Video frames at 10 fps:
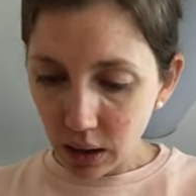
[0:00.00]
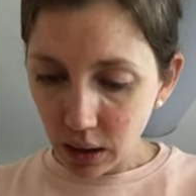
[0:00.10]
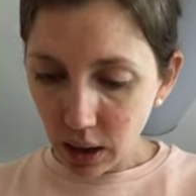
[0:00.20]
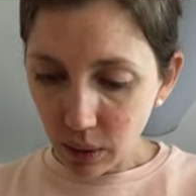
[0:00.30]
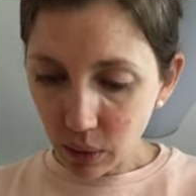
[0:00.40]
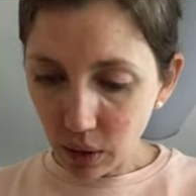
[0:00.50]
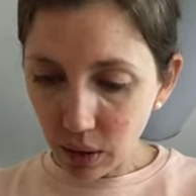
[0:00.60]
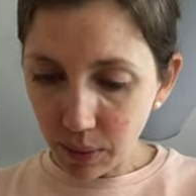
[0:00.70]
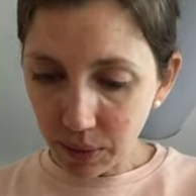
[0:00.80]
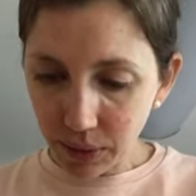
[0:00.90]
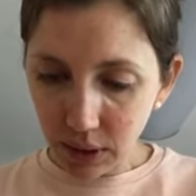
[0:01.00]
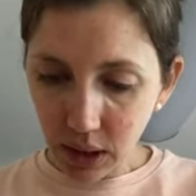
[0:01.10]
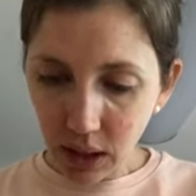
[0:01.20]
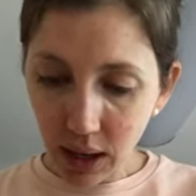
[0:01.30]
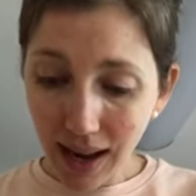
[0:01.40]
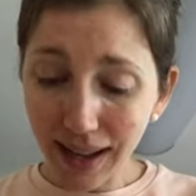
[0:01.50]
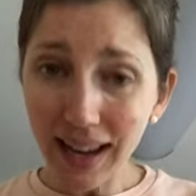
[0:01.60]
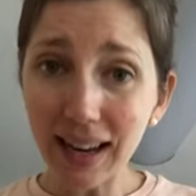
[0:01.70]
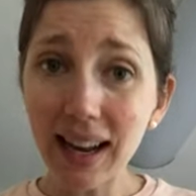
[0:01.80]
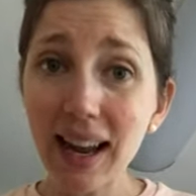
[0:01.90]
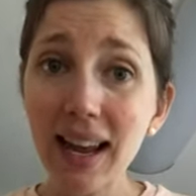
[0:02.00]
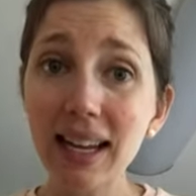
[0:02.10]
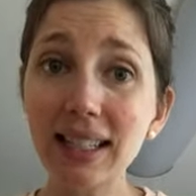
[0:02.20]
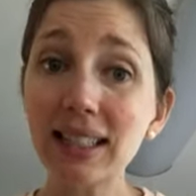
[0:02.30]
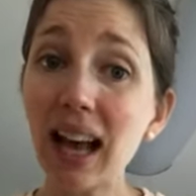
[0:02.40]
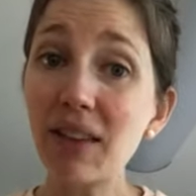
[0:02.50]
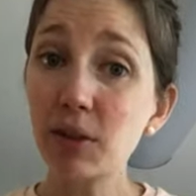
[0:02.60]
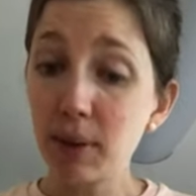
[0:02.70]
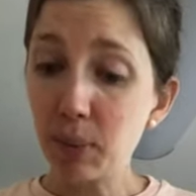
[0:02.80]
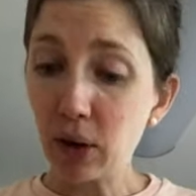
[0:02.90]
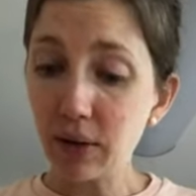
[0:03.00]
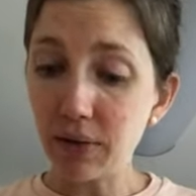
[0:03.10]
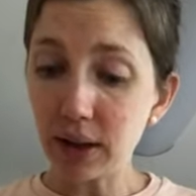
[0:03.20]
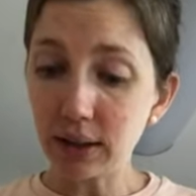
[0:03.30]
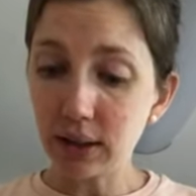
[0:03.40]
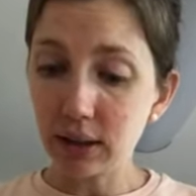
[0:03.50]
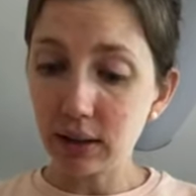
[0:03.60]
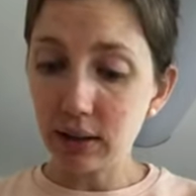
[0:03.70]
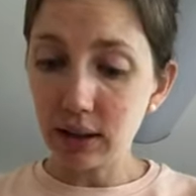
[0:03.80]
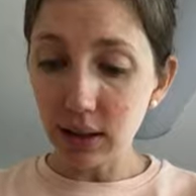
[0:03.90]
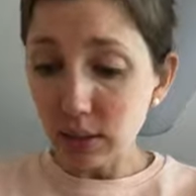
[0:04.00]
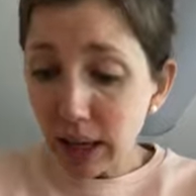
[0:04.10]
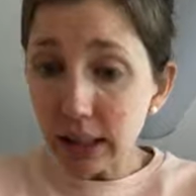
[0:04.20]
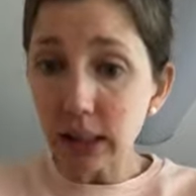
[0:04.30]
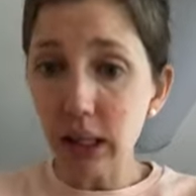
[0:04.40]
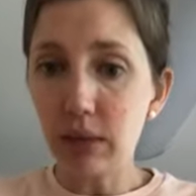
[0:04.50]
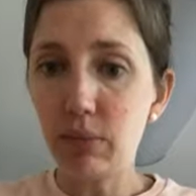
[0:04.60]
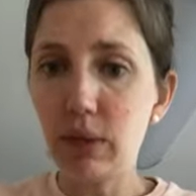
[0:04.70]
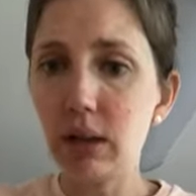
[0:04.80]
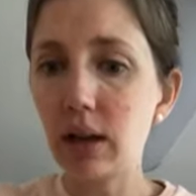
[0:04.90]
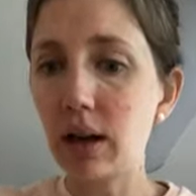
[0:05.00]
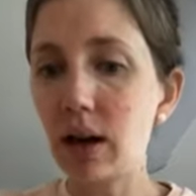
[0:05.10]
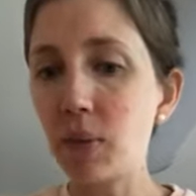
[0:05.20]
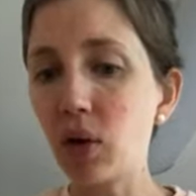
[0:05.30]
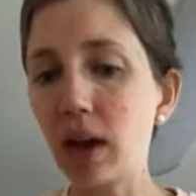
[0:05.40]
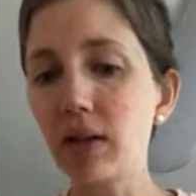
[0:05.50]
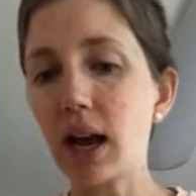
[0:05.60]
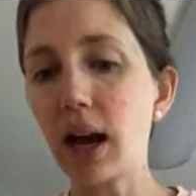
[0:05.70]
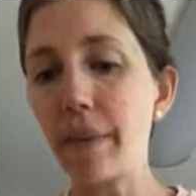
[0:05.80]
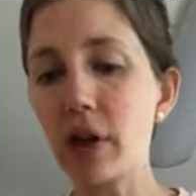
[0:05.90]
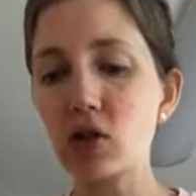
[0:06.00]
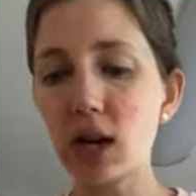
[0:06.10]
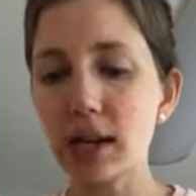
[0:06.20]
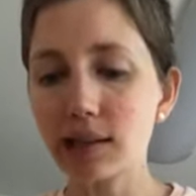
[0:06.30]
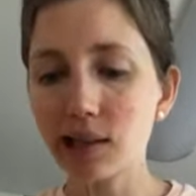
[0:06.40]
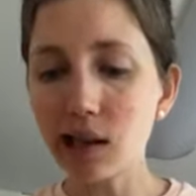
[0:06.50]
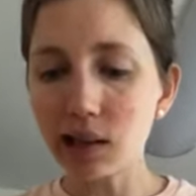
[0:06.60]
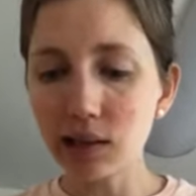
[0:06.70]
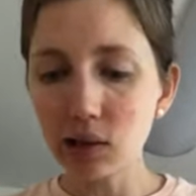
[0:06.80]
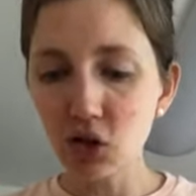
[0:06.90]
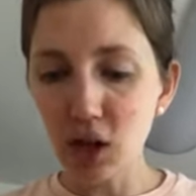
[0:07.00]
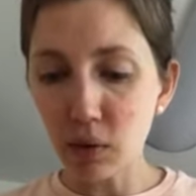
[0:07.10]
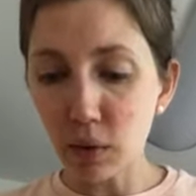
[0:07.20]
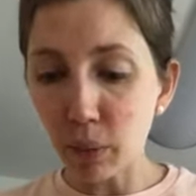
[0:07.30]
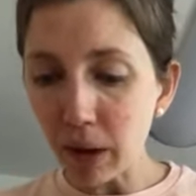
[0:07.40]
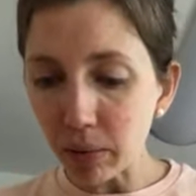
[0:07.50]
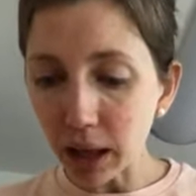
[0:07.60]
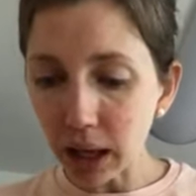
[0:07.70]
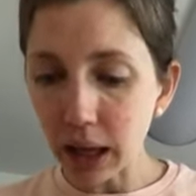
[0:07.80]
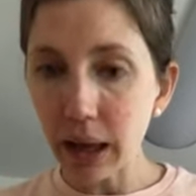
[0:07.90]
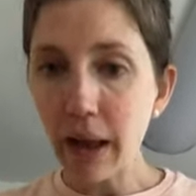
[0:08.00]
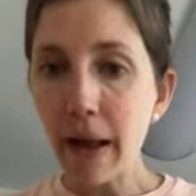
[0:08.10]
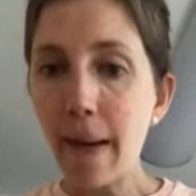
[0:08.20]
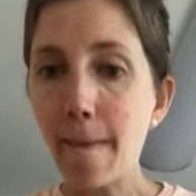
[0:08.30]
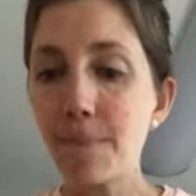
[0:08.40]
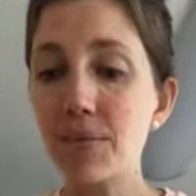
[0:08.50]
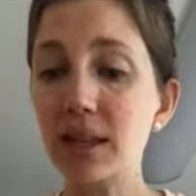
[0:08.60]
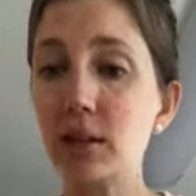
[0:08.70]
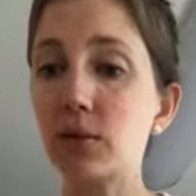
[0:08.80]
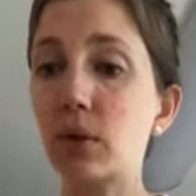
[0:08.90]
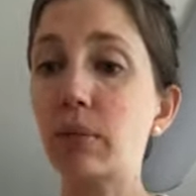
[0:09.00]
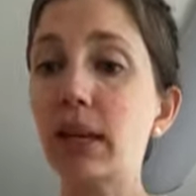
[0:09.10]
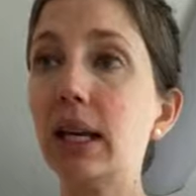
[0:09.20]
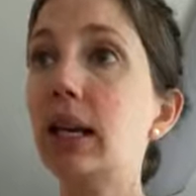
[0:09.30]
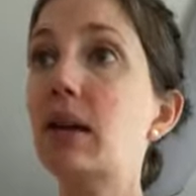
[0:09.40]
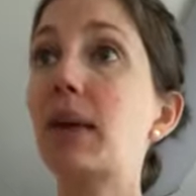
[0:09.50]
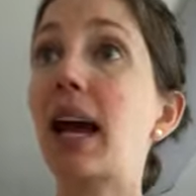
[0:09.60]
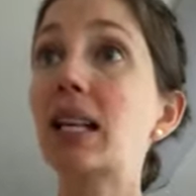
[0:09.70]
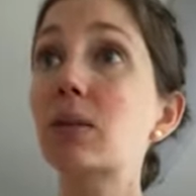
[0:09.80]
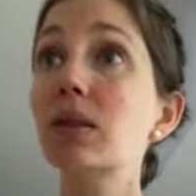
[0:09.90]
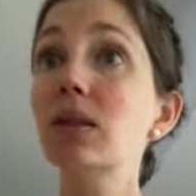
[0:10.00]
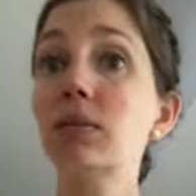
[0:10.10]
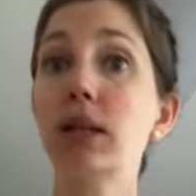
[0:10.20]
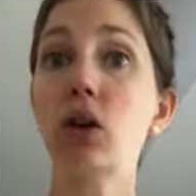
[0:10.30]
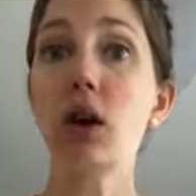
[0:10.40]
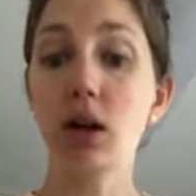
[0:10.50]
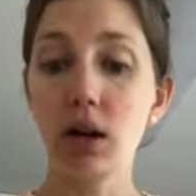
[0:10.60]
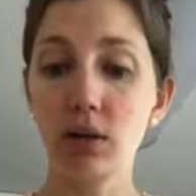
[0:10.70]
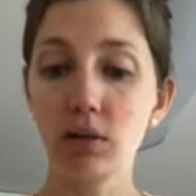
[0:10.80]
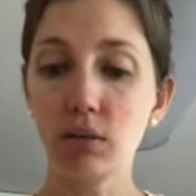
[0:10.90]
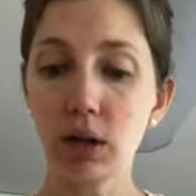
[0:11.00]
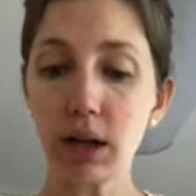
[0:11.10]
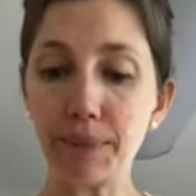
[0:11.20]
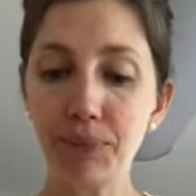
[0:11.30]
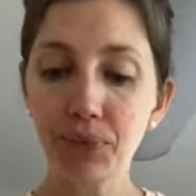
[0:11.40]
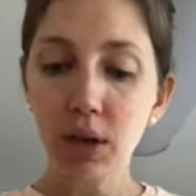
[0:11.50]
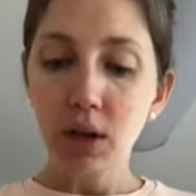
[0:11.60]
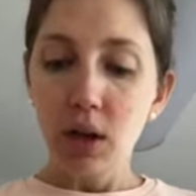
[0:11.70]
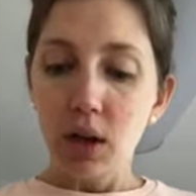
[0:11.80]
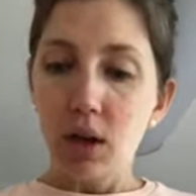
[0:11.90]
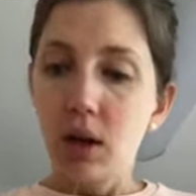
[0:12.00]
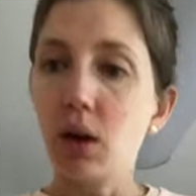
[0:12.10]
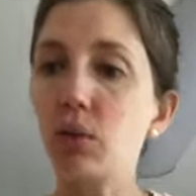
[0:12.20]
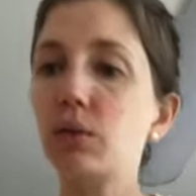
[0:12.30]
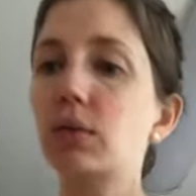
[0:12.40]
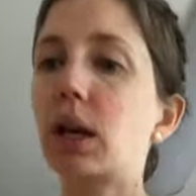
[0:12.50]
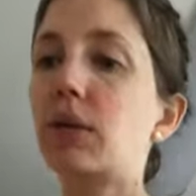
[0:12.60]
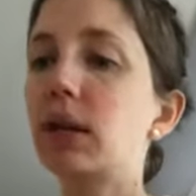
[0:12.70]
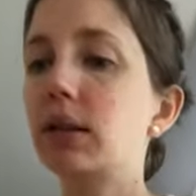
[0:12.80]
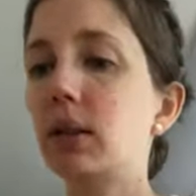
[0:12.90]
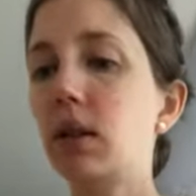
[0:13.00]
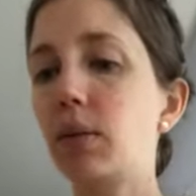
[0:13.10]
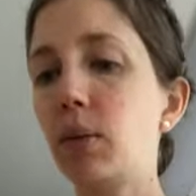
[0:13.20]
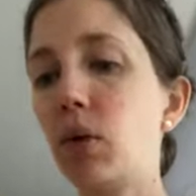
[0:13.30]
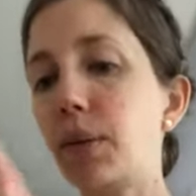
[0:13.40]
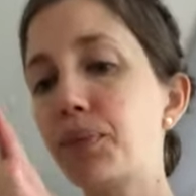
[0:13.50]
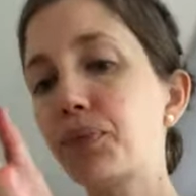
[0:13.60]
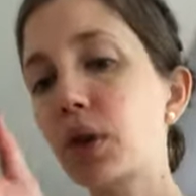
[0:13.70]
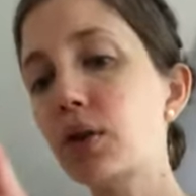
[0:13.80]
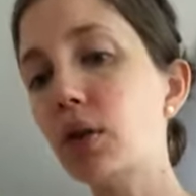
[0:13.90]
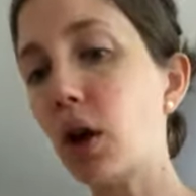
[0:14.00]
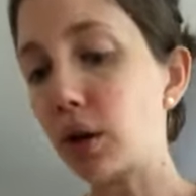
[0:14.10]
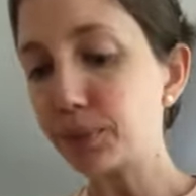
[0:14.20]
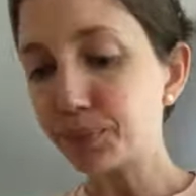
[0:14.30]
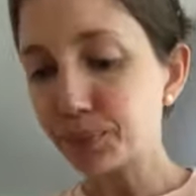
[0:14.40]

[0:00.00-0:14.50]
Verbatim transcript: Okay, we're almost done. And again, it doesn't have to be perfect. This is messy and, and I'm okay with that. I'm not trying to sell these to general public. This is for me and my husband and my daughter, and we're good. Oh, that one needs a little bit more. So,